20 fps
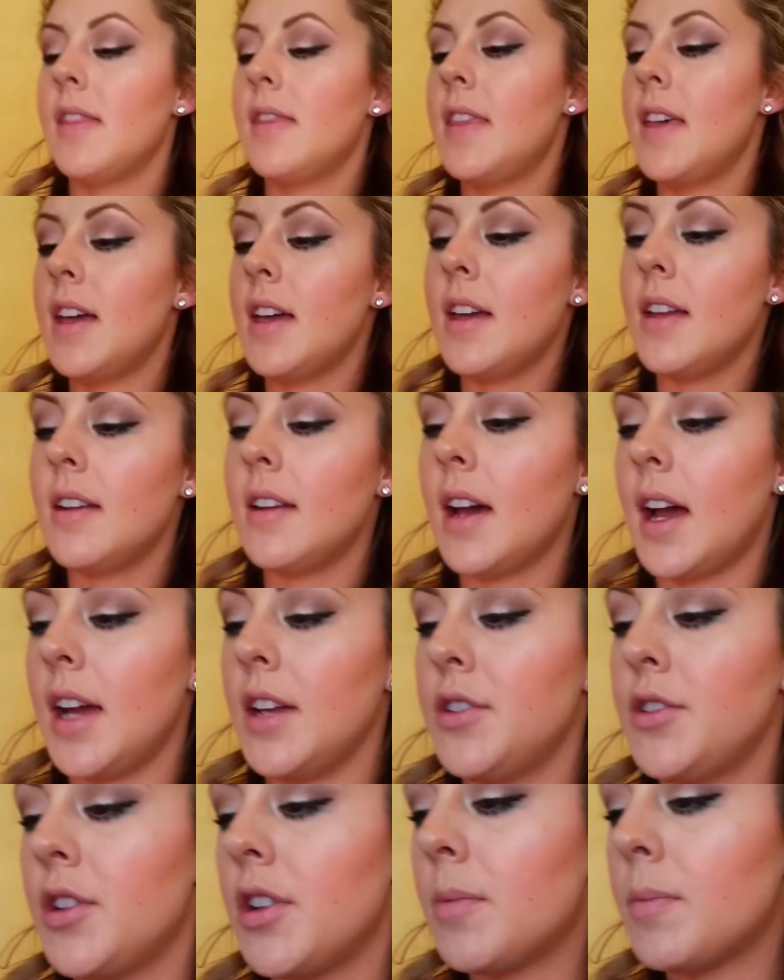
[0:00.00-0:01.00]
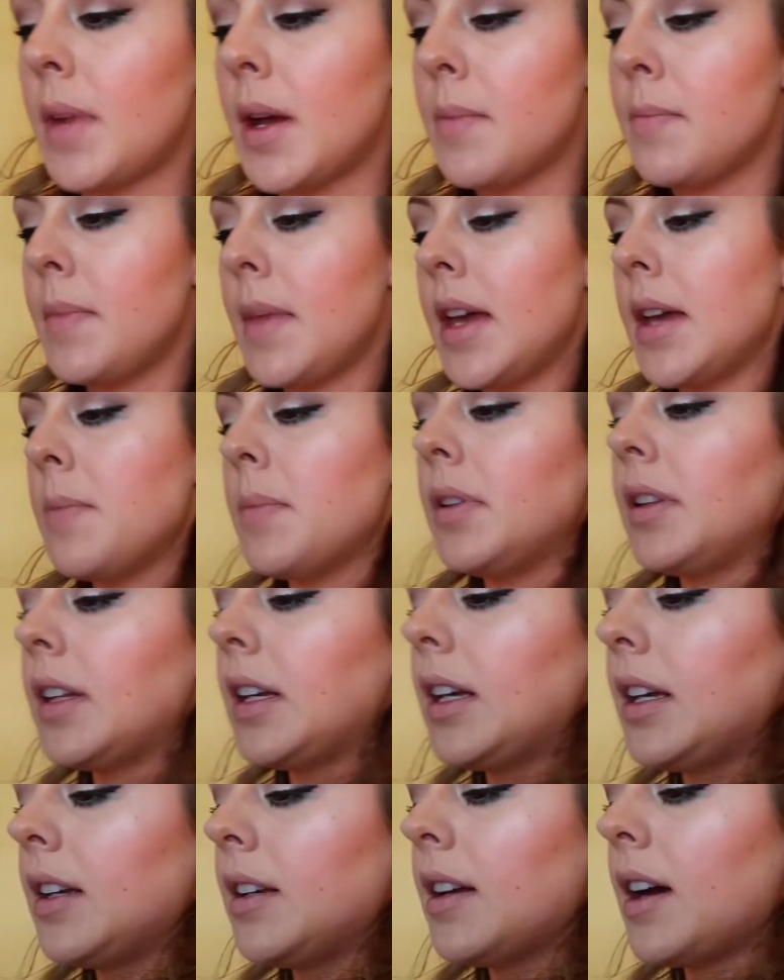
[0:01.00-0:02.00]
Then I took my
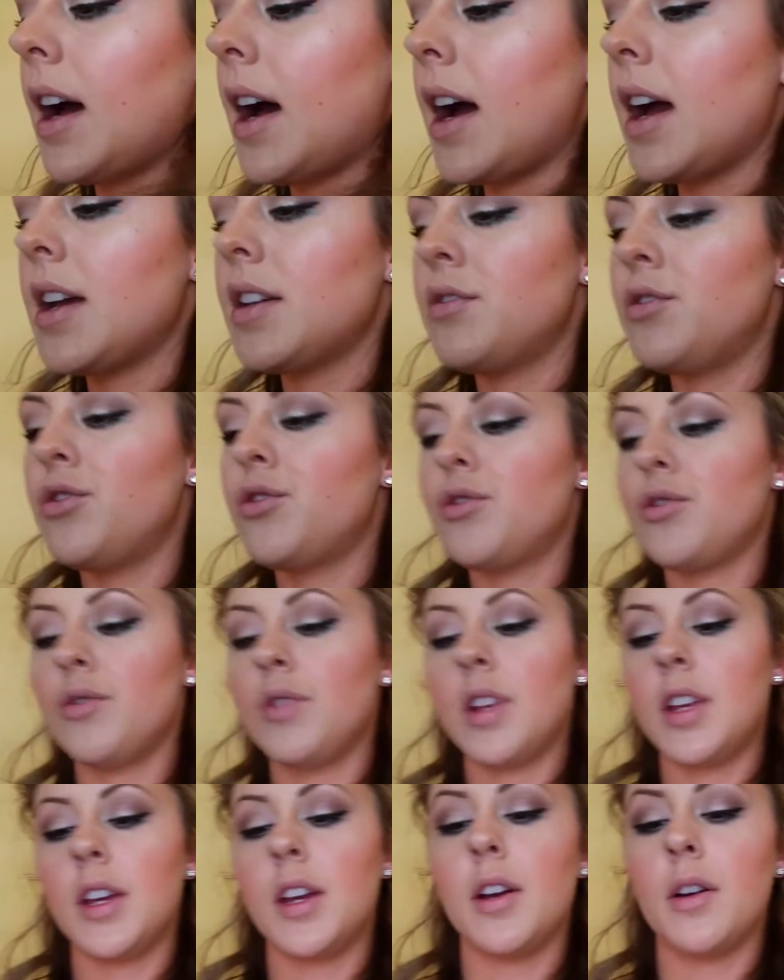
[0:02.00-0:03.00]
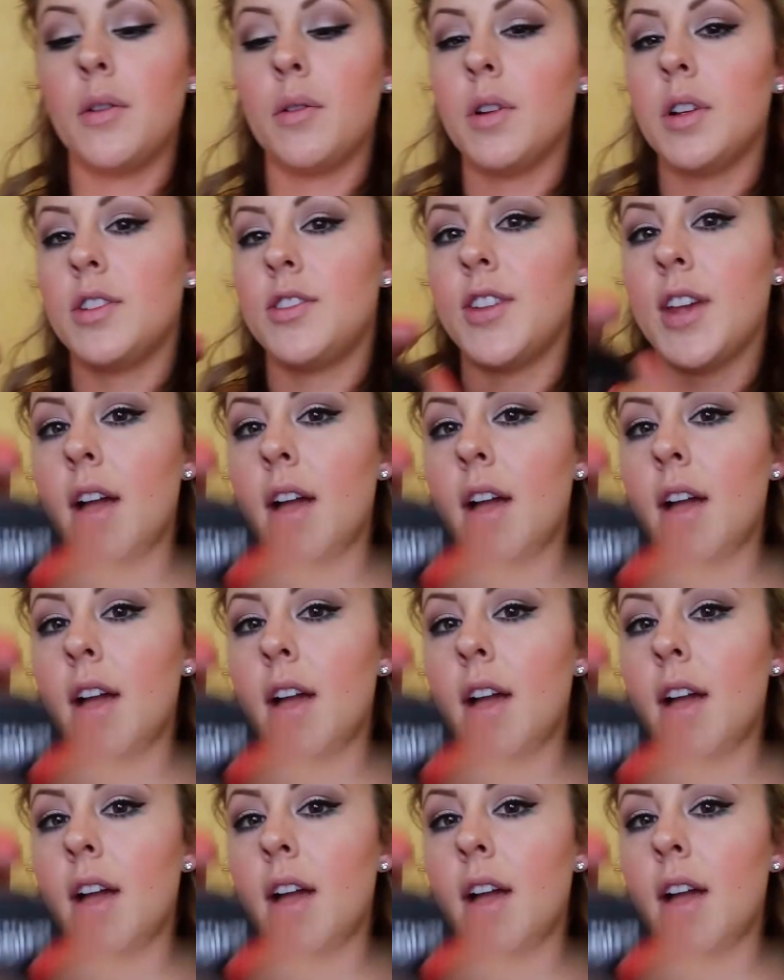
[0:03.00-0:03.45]
Maybelline Eyestudio